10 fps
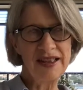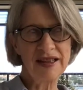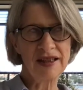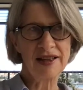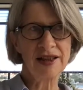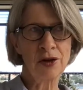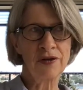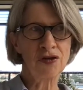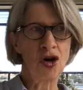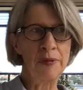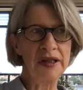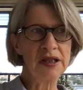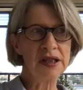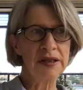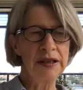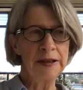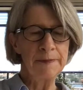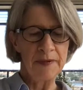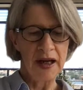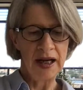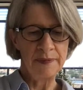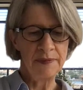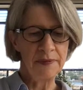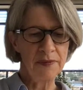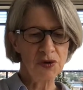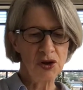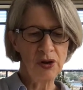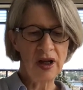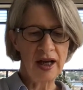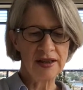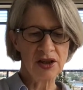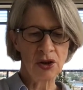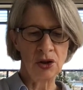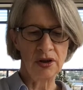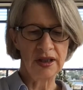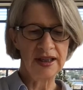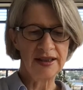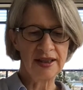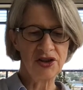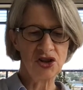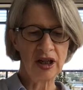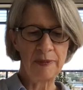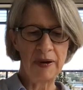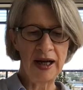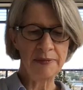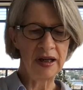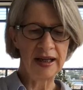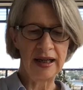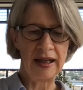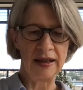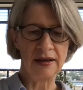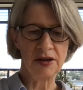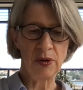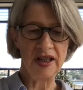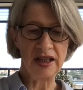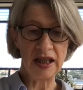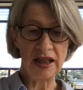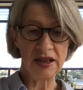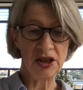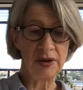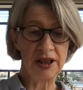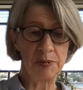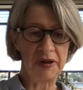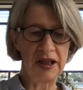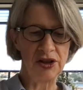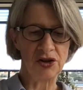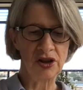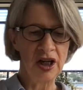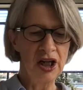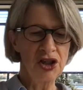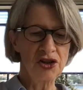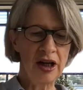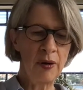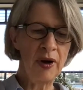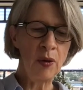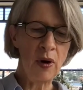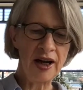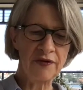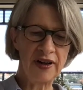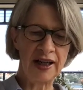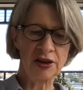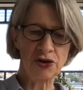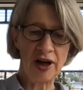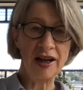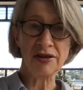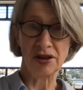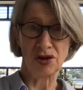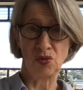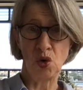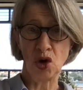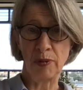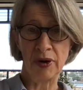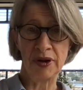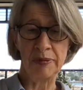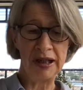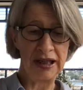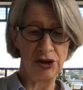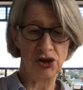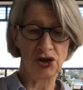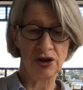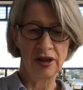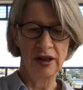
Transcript: excites a lot of comment. 2 lines on, he says, shall I part my hair? Do I dare to eat a peach? Shall I wear white flannel trousers and walk upon the beach?